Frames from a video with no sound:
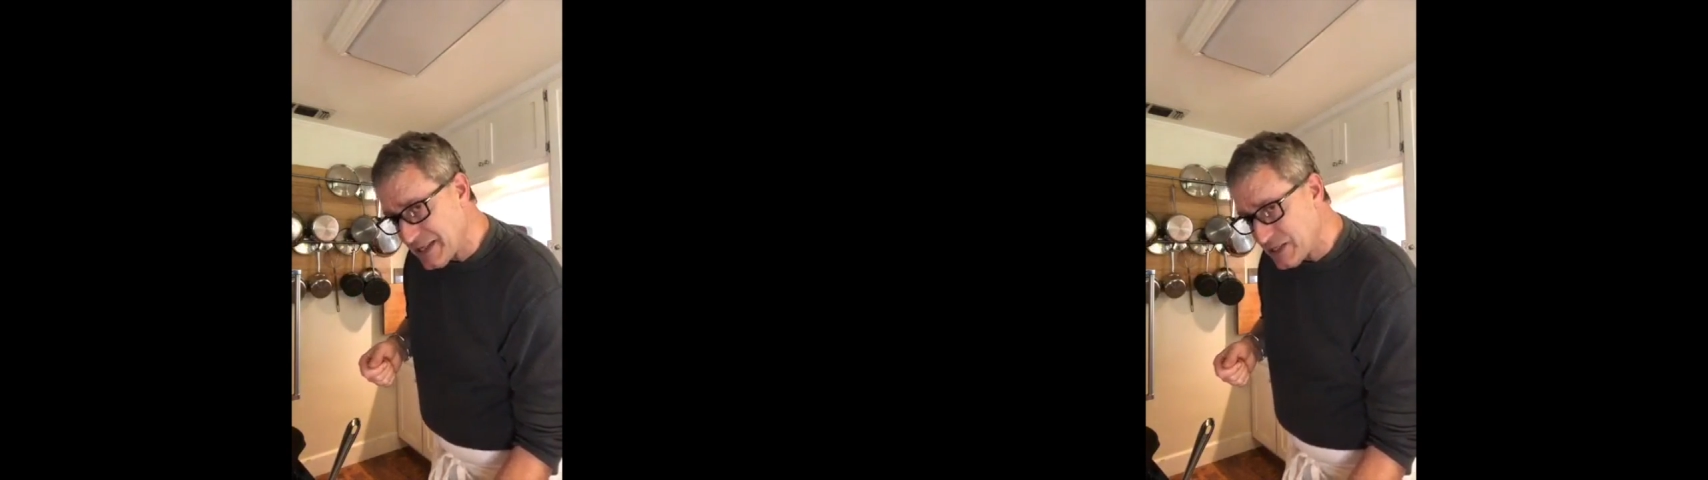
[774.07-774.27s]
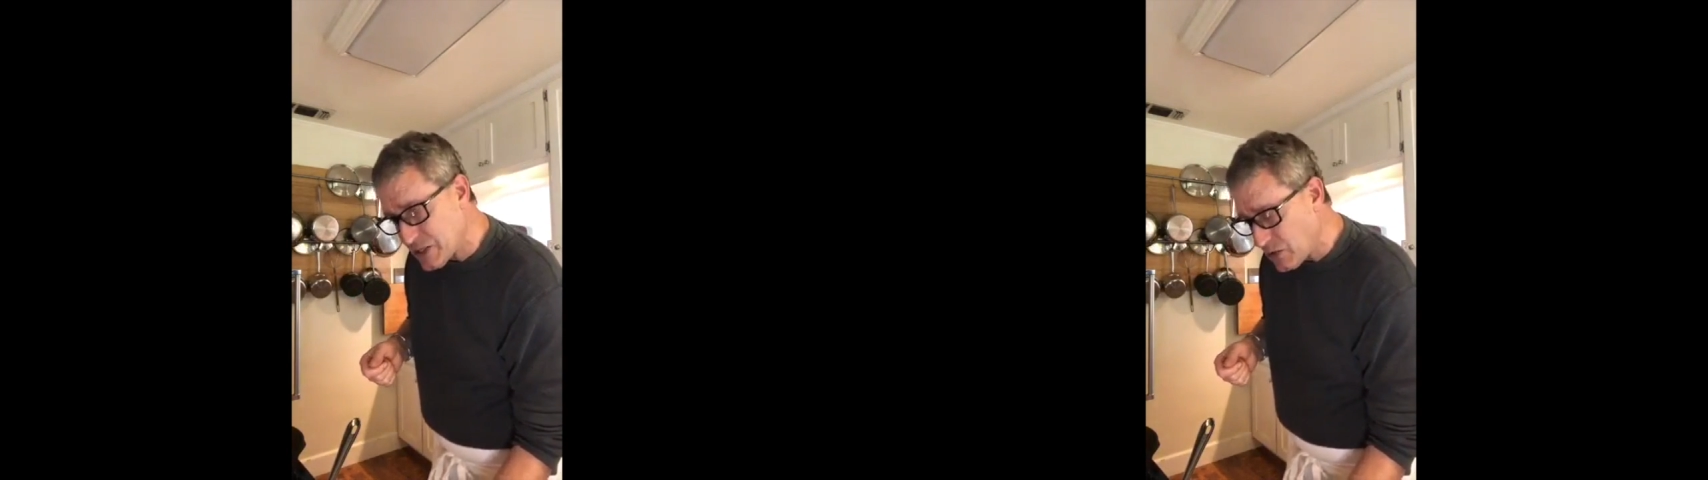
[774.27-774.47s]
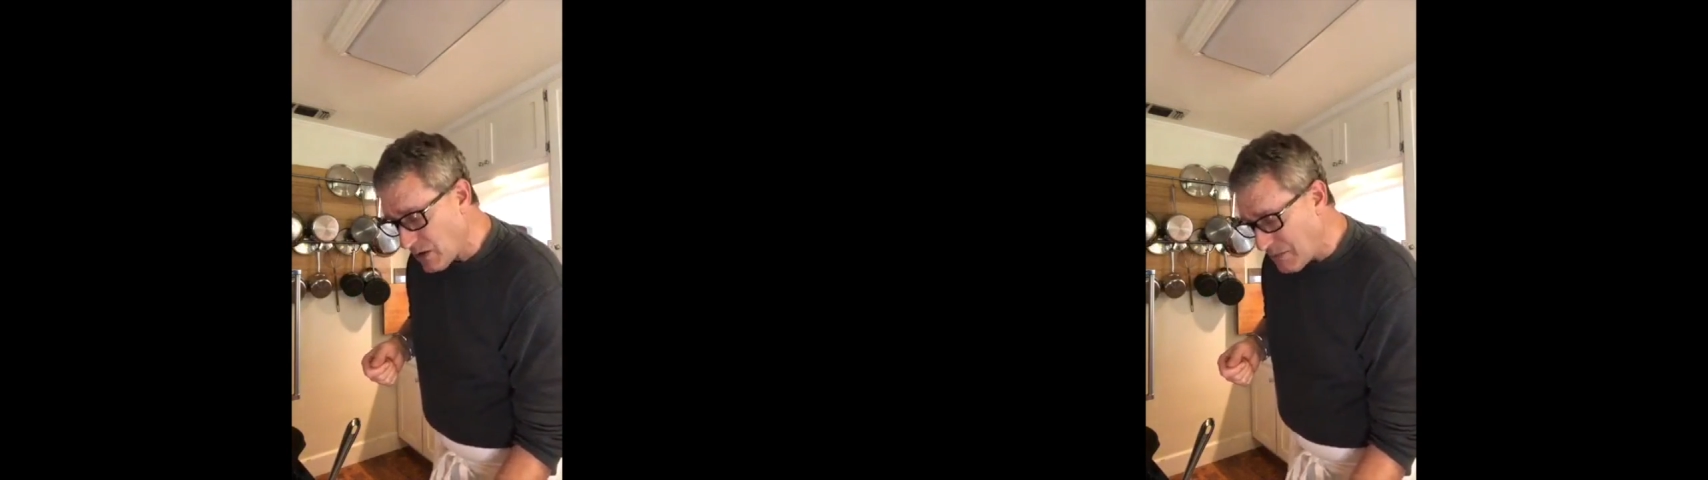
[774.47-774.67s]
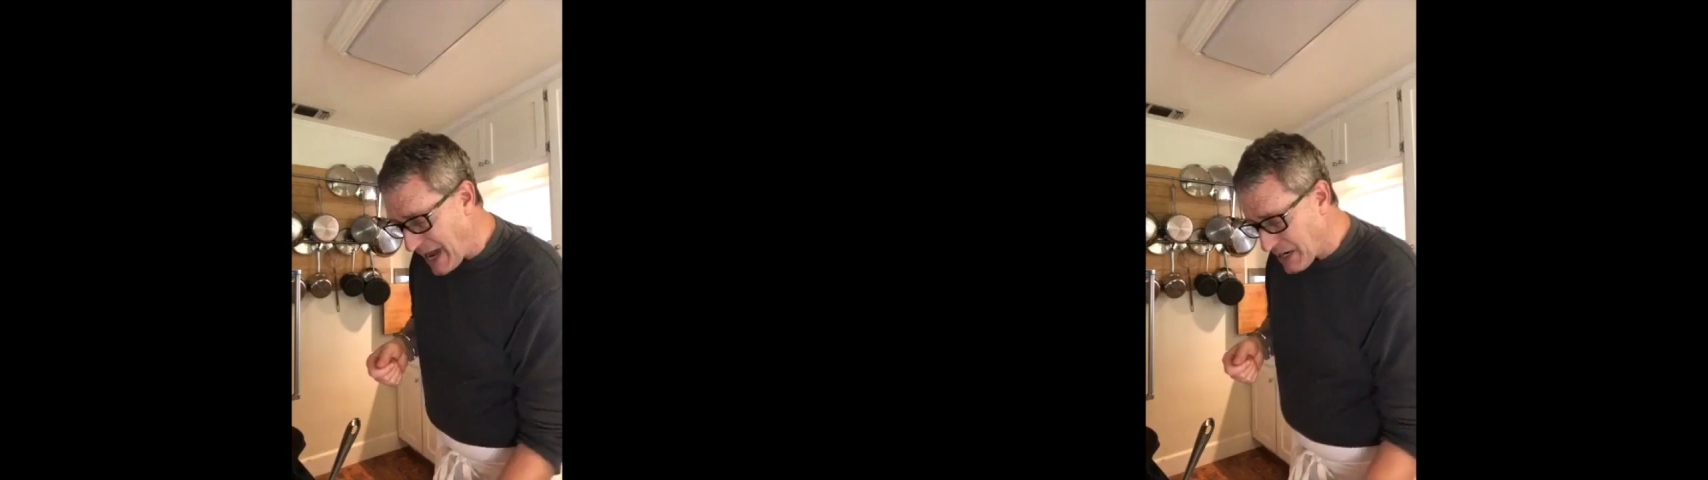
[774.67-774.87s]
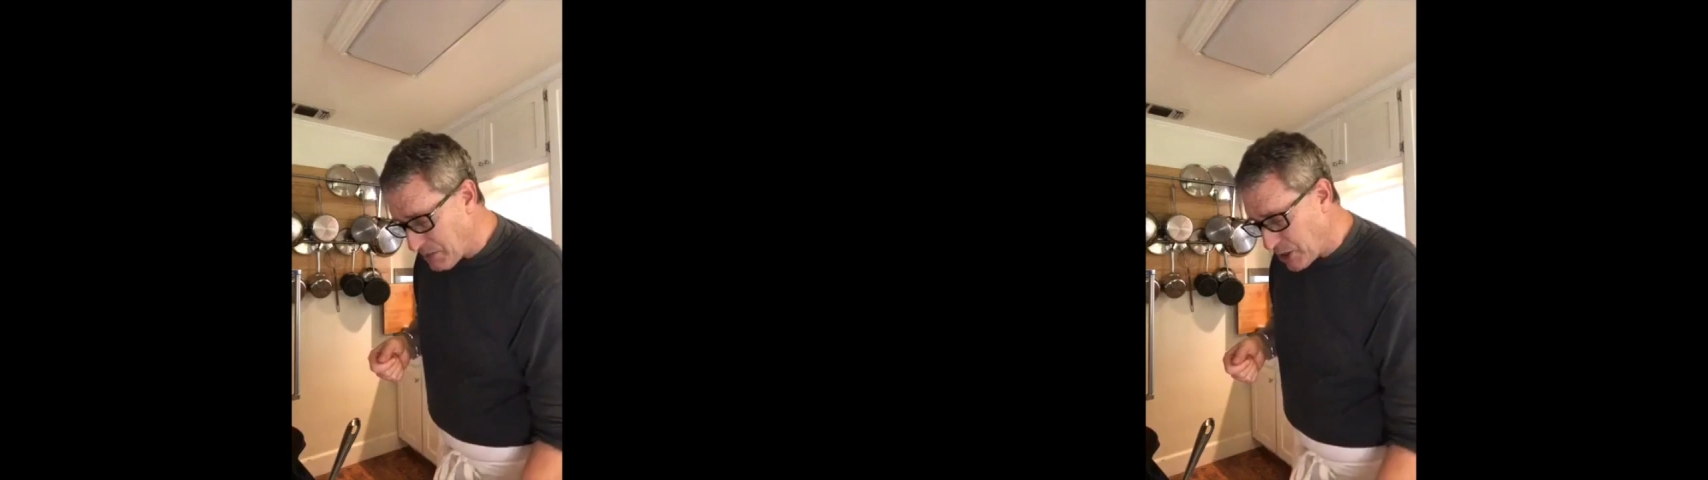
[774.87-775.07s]
this to a
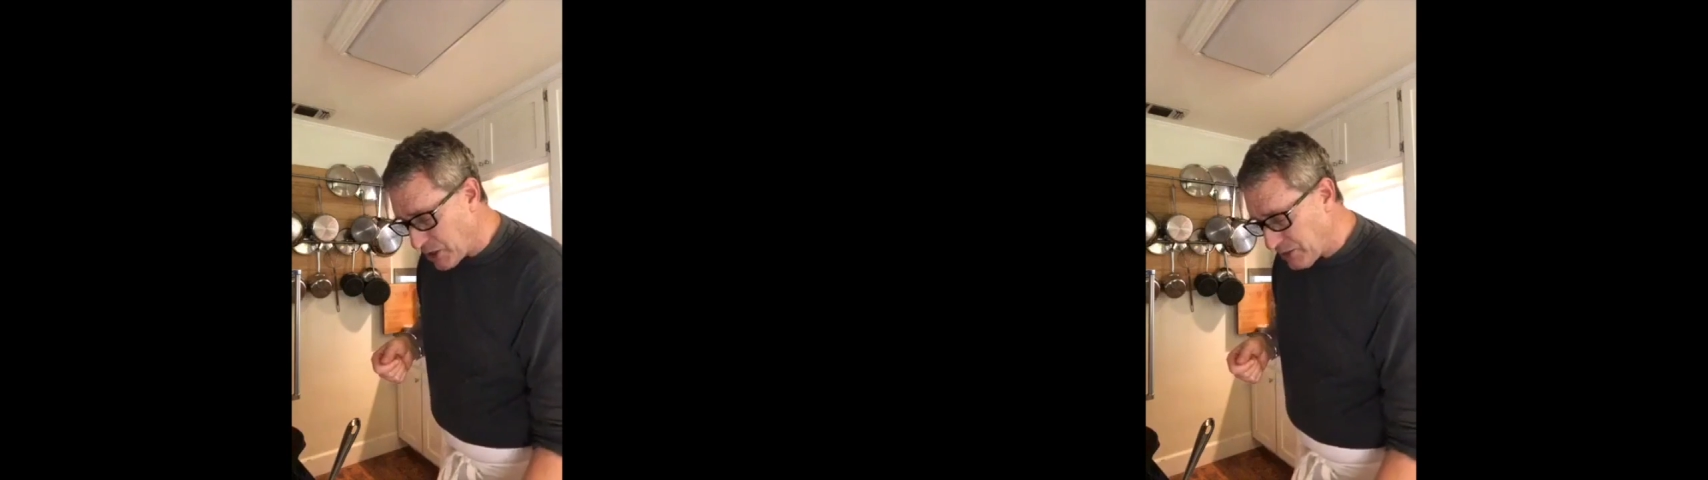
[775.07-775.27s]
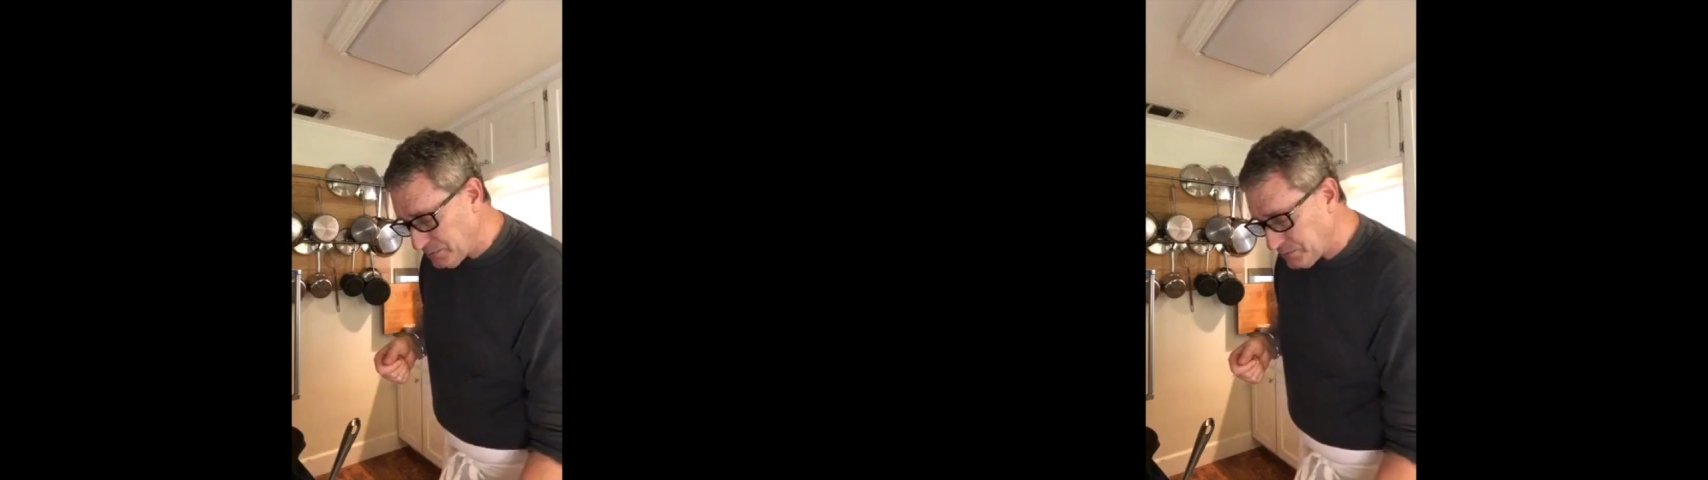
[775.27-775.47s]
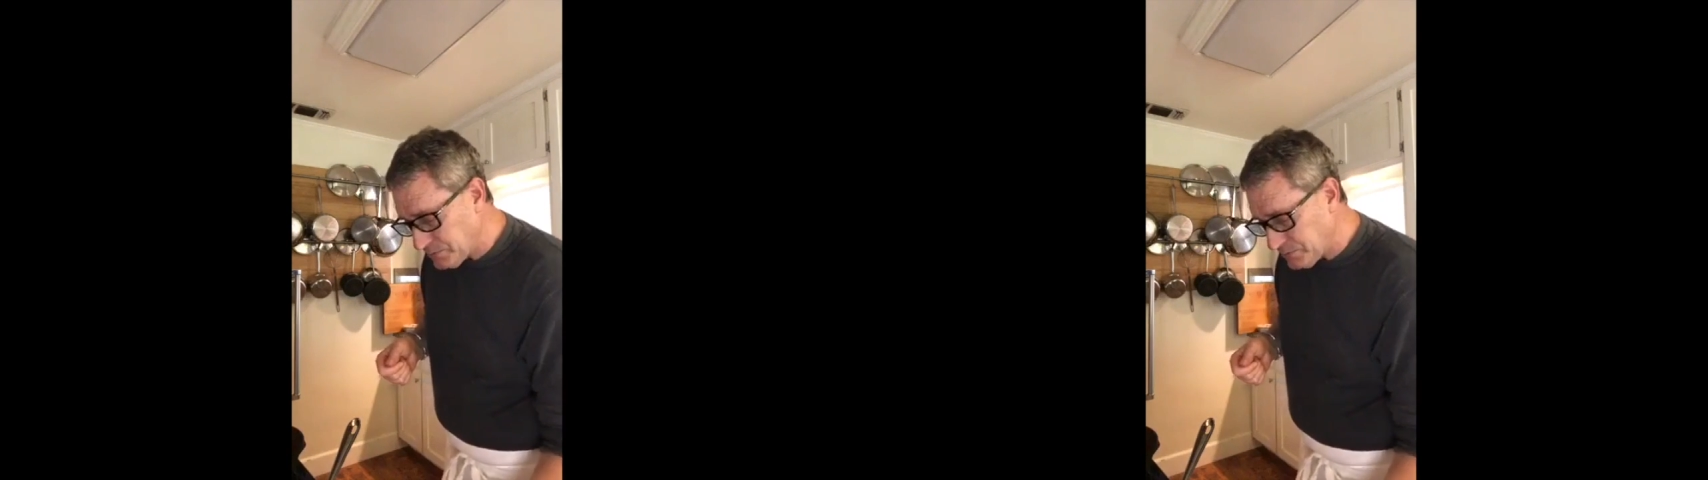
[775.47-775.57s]
back burner,